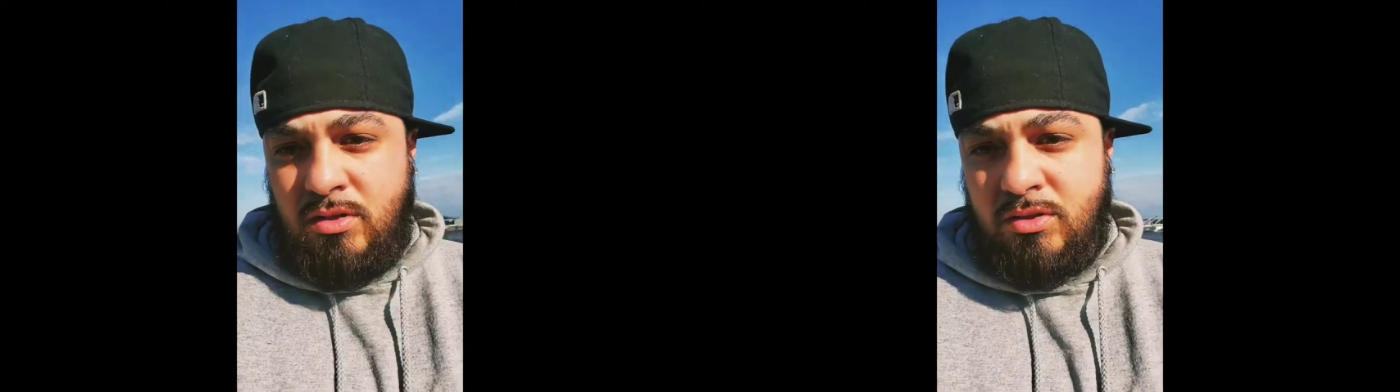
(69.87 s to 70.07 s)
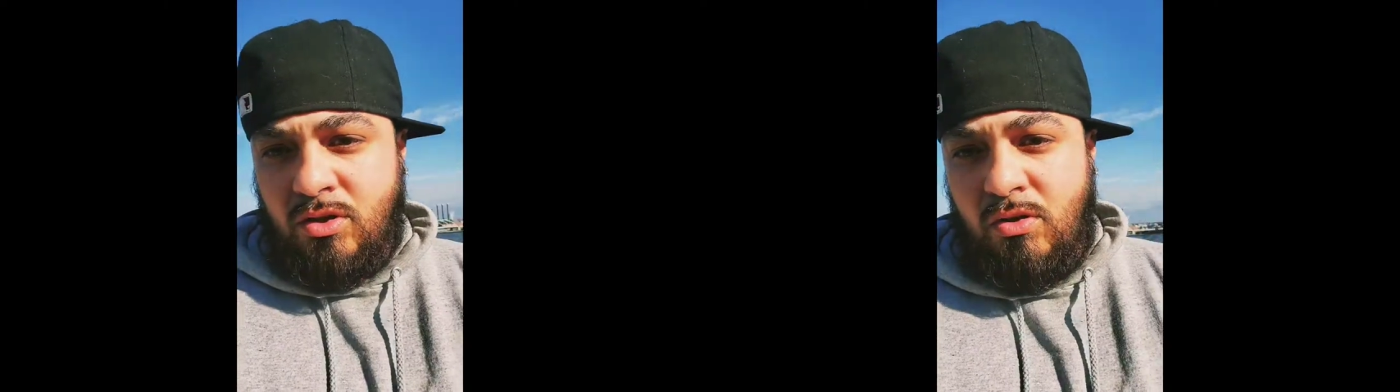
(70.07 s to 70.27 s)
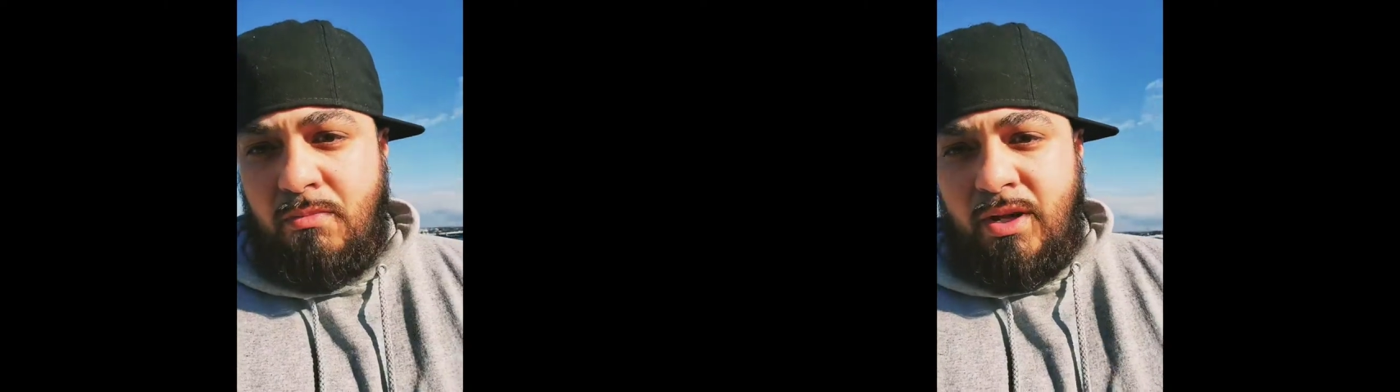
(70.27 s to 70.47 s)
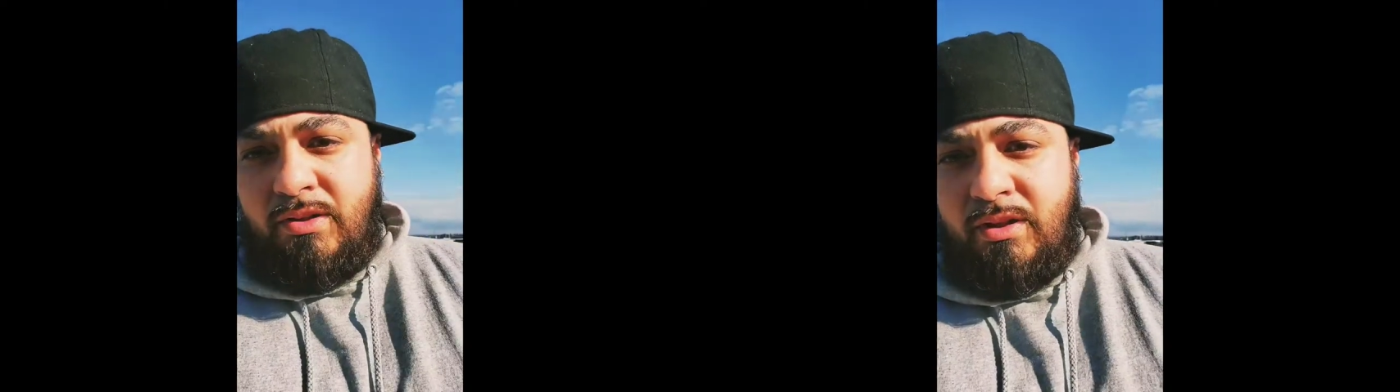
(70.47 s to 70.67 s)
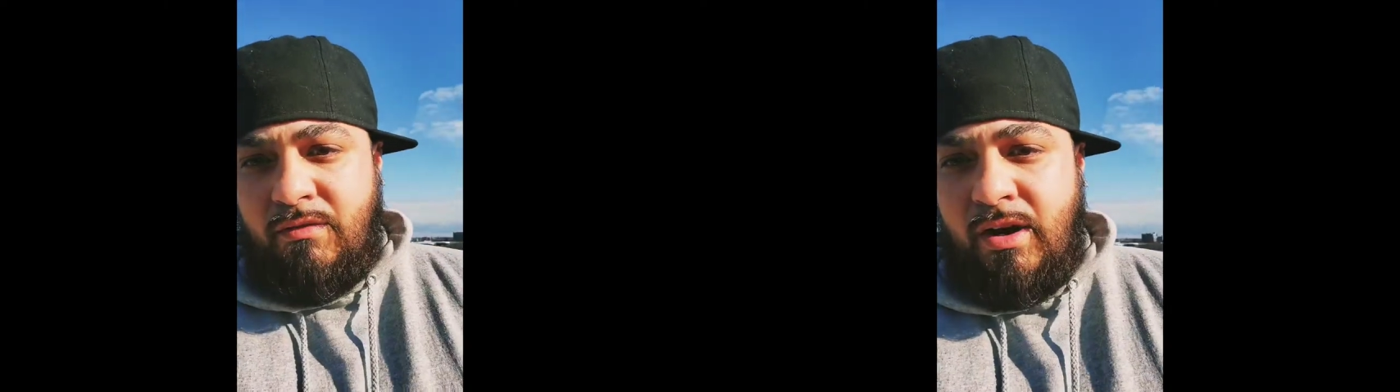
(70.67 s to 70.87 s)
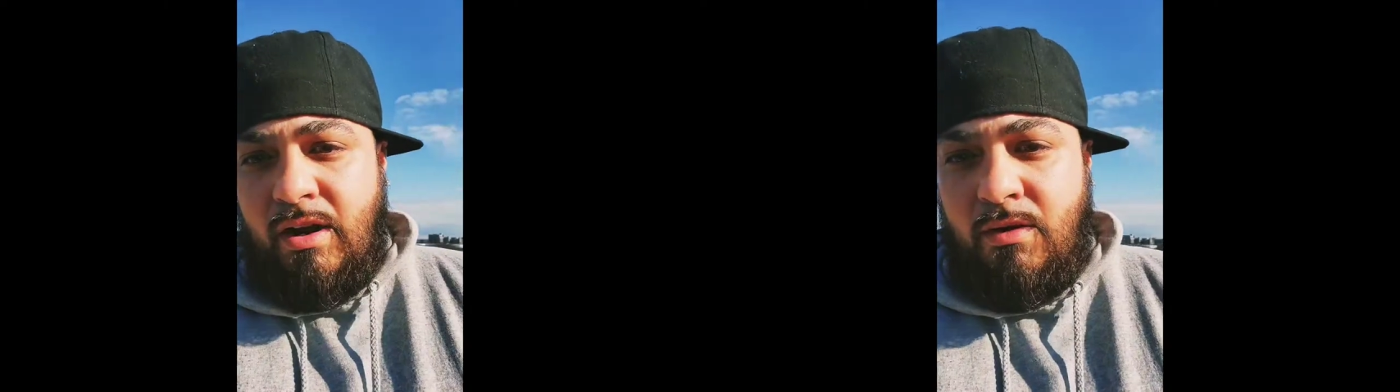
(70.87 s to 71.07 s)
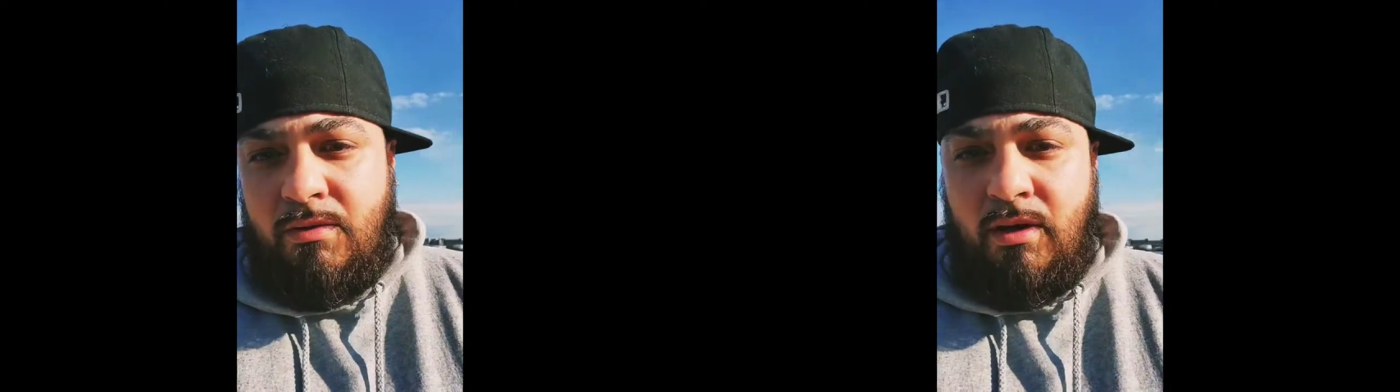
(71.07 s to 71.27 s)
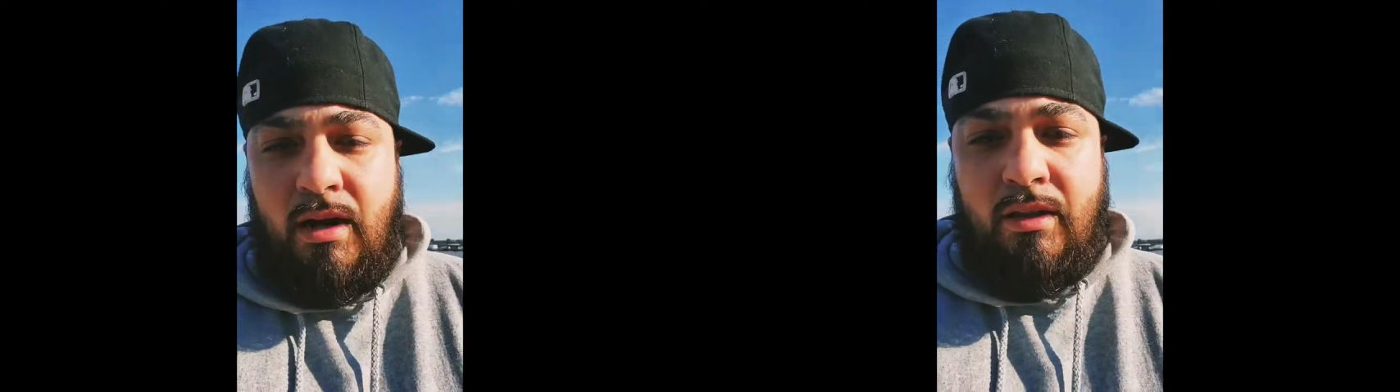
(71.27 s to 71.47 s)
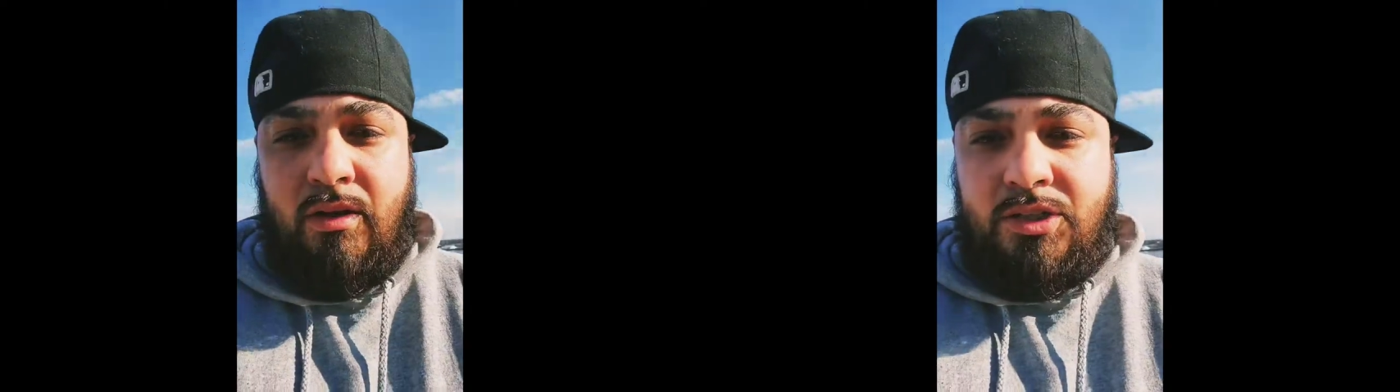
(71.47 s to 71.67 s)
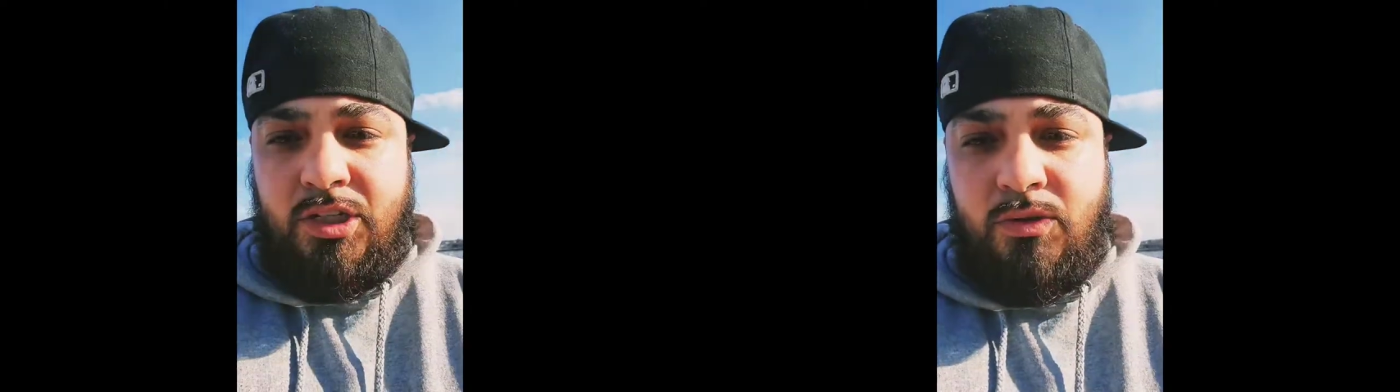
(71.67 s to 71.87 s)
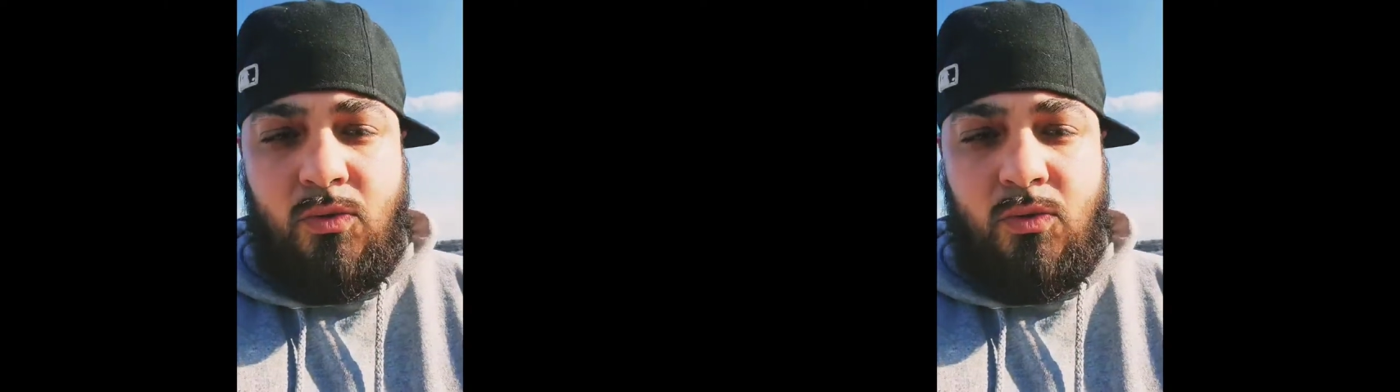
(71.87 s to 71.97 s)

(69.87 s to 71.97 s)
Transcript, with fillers: So basically, right now I got the Jeep